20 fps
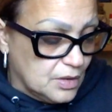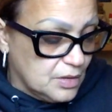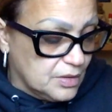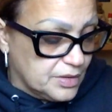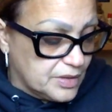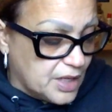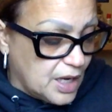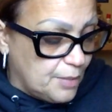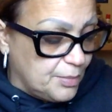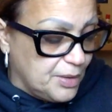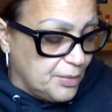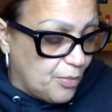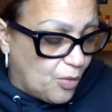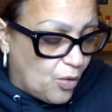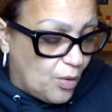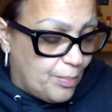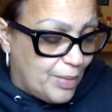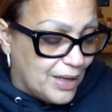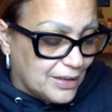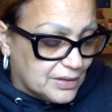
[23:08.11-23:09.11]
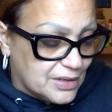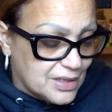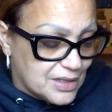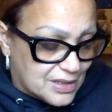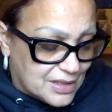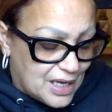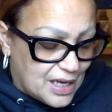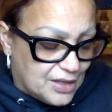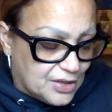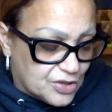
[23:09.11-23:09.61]
Tell me more about
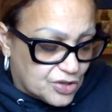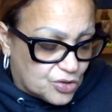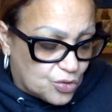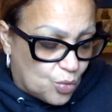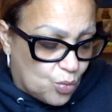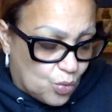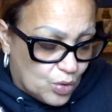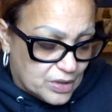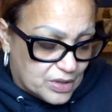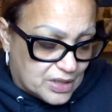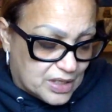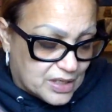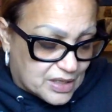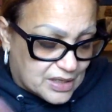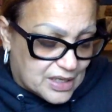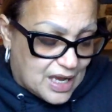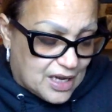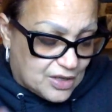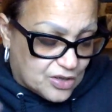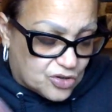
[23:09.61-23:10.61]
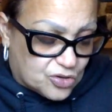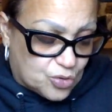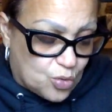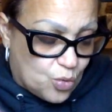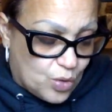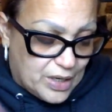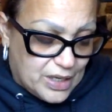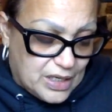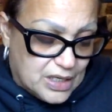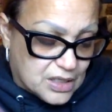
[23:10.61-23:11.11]
this Knight of Swords. This Knight of
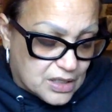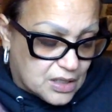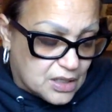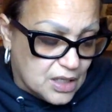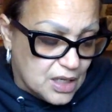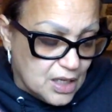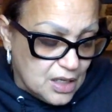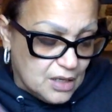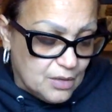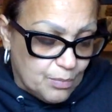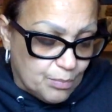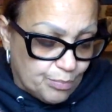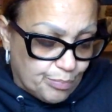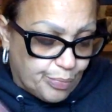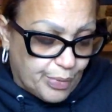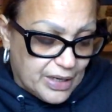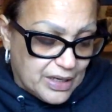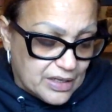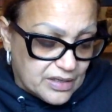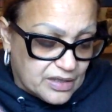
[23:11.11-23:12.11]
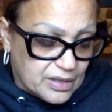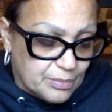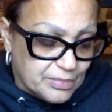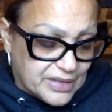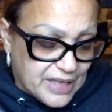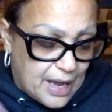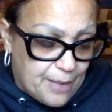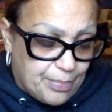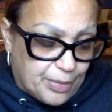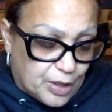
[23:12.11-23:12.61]
Swords is bringing some
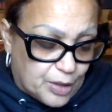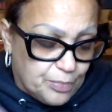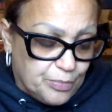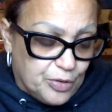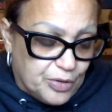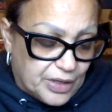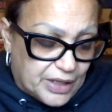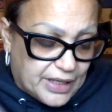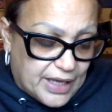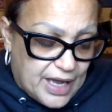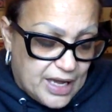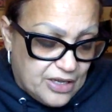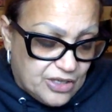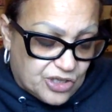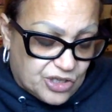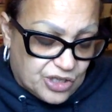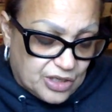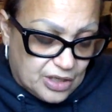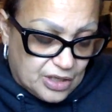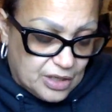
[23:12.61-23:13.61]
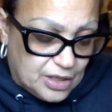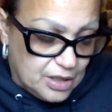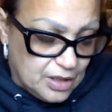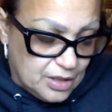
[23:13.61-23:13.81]
type of communication.